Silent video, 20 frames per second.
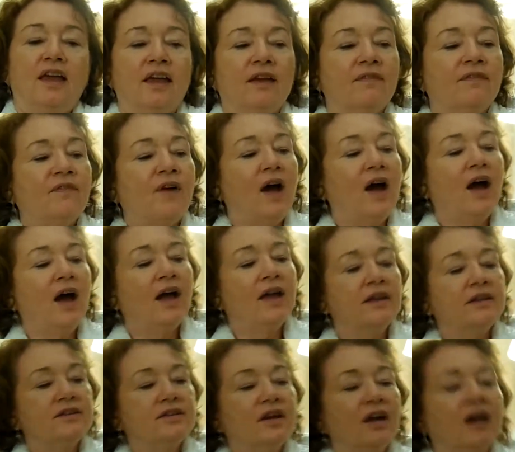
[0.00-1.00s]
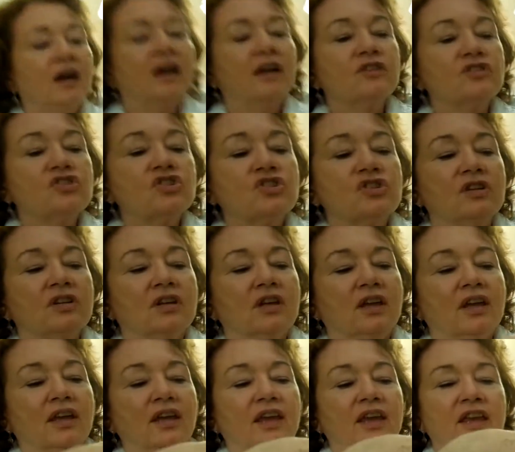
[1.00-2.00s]
If I touch
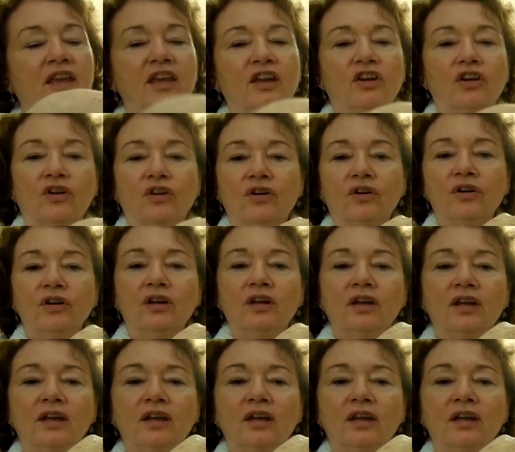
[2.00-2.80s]
here,